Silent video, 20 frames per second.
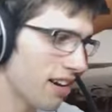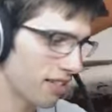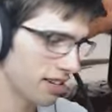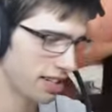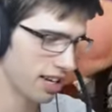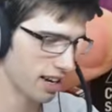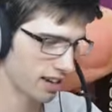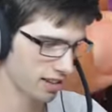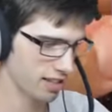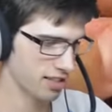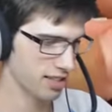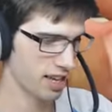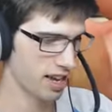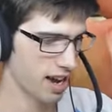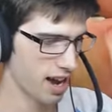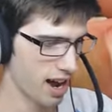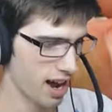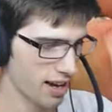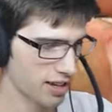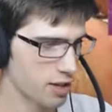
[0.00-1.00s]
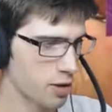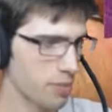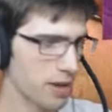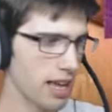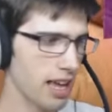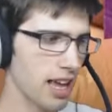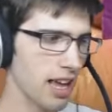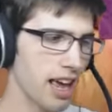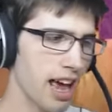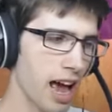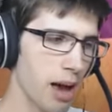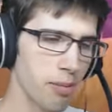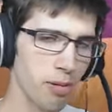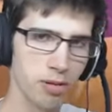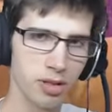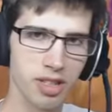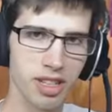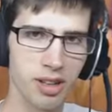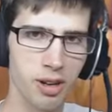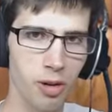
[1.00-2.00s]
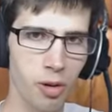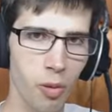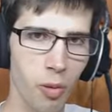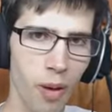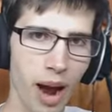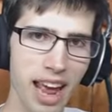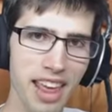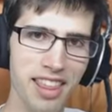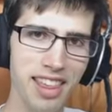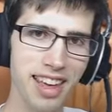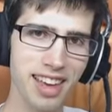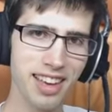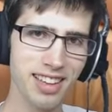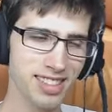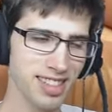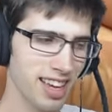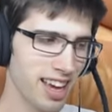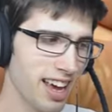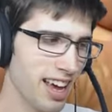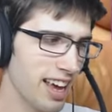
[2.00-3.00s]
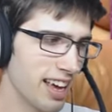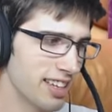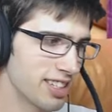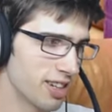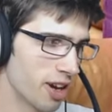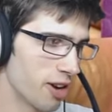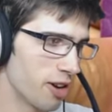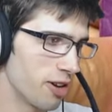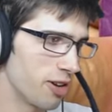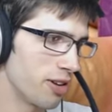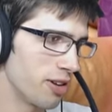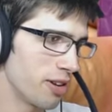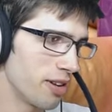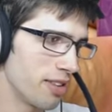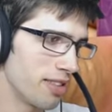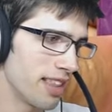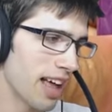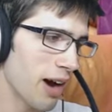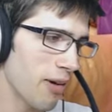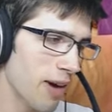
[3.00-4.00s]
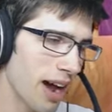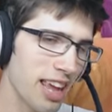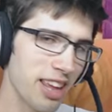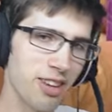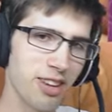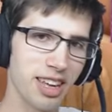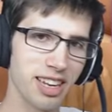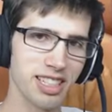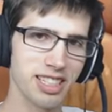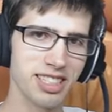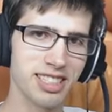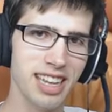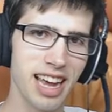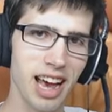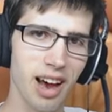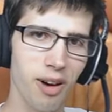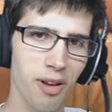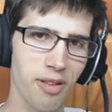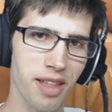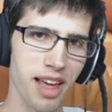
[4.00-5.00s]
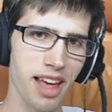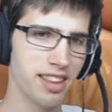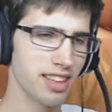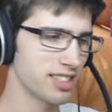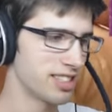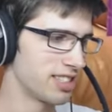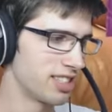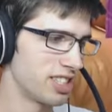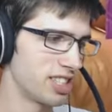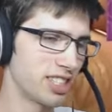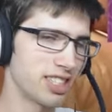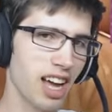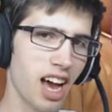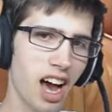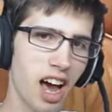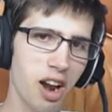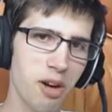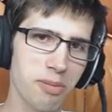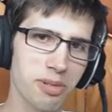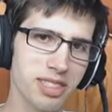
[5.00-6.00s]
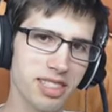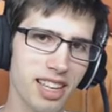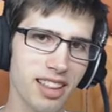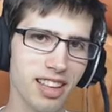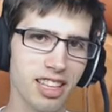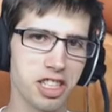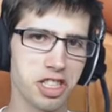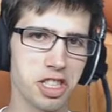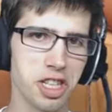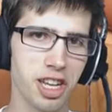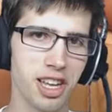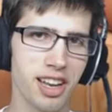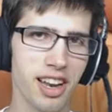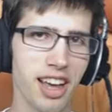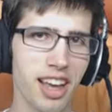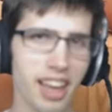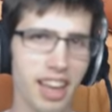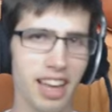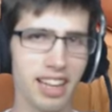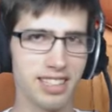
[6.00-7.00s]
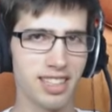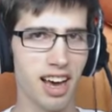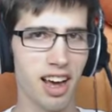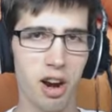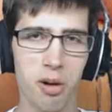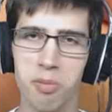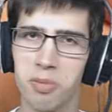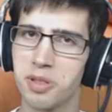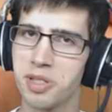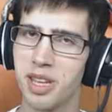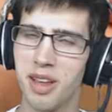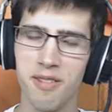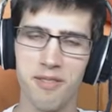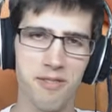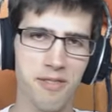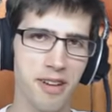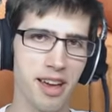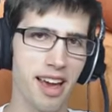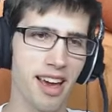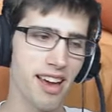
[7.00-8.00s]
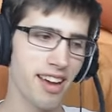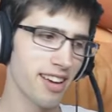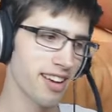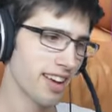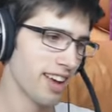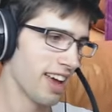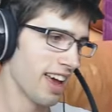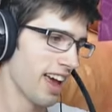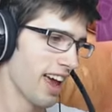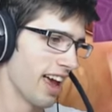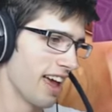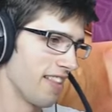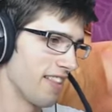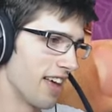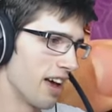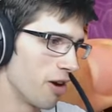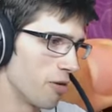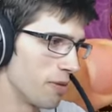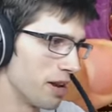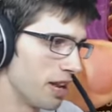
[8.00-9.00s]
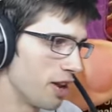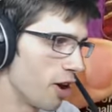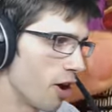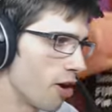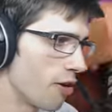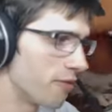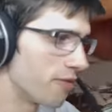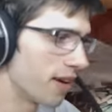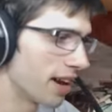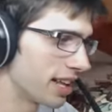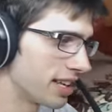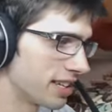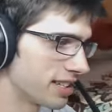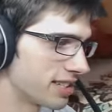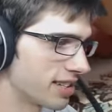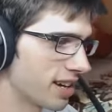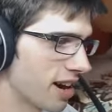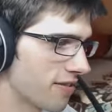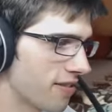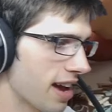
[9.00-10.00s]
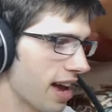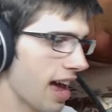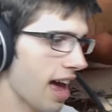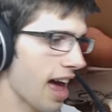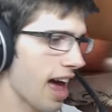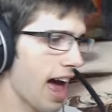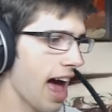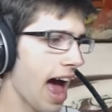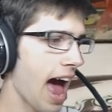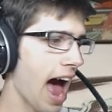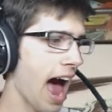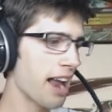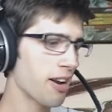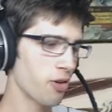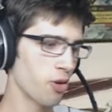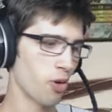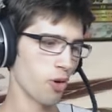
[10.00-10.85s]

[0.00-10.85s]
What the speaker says: that ridiculously hard to be able to weigh these, so that way you can just tell that this is just 100% legit, it's 100% fair, and there'll be no funny stuff at